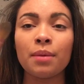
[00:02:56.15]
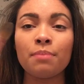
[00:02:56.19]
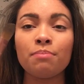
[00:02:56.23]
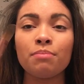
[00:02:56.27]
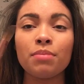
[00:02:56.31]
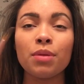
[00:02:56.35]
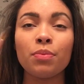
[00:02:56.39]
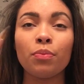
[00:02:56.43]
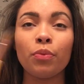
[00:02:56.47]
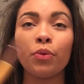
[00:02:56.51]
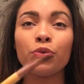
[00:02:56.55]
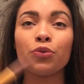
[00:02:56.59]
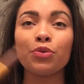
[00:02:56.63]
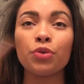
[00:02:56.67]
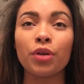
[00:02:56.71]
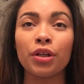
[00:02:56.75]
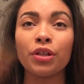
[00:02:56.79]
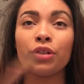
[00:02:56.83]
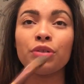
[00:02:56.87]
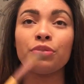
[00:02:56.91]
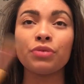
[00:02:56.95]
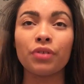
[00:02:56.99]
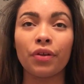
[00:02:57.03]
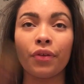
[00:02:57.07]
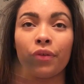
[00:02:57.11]
people try to
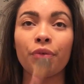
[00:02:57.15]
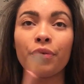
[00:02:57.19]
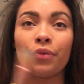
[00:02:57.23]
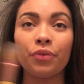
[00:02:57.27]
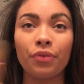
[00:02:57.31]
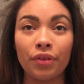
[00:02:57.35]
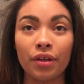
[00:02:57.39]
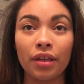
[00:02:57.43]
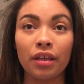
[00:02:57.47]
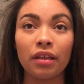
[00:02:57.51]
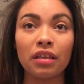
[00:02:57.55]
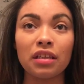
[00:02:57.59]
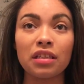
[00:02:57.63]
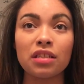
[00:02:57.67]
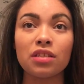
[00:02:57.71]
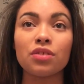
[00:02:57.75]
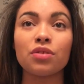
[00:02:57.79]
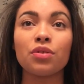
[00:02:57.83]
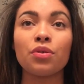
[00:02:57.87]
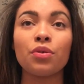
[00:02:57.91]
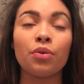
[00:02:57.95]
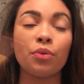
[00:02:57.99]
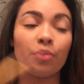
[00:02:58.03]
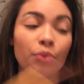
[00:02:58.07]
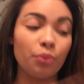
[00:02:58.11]
use other things
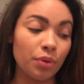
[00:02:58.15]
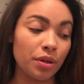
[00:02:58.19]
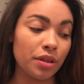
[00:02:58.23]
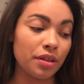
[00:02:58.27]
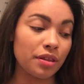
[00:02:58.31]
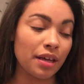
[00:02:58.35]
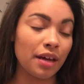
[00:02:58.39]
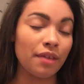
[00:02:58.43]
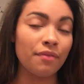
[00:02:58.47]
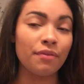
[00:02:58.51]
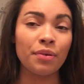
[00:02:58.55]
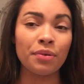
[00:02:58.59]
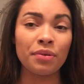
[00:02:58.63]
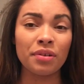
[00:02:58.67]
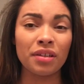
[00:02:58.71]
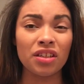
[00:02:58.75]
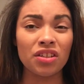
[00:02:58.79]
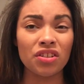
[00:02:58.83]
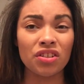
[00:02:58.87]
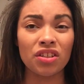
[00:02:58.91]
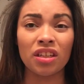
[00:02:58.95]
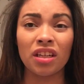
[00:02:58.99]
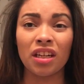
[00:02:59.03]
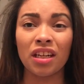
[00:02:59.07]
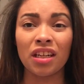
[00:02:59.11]
with that
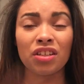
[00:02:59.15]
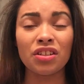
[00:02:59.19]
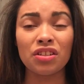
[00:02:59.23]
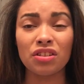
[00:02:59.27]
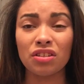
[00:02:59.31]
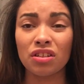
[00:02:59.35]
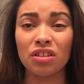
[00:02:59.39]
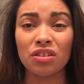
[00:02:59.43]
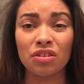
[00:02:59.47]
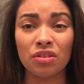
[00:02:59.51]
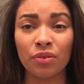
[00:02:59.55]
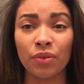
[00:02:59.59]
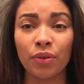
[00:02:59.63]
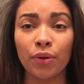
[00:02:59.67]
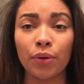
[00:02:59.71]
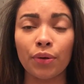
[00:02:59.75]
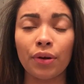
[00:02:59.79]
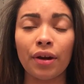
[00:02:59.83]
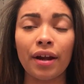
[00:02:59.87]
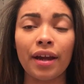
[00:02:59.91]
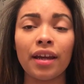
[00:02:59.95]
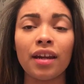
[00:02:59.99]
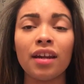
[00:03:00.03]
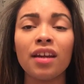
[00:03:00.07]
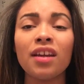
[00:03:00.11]
foundation and it just doesn't look
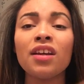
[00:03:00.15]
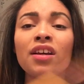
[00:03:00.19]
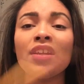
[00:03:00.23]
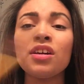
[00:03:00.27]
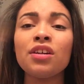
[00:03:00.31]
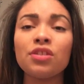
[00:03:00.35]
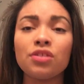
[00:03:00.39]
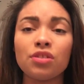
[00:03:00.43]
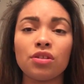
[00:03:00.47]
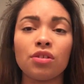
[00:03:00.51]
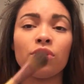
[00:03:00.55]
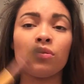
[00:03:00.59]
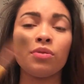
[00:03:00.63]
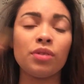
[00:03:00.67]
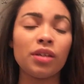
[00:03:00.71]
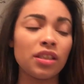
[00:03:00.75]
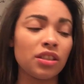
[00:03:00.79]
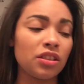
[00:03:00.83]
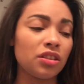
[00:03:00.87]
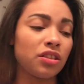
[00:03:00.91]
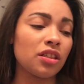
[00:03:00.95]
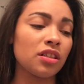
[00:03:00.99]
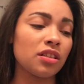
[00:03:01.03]
right. So it's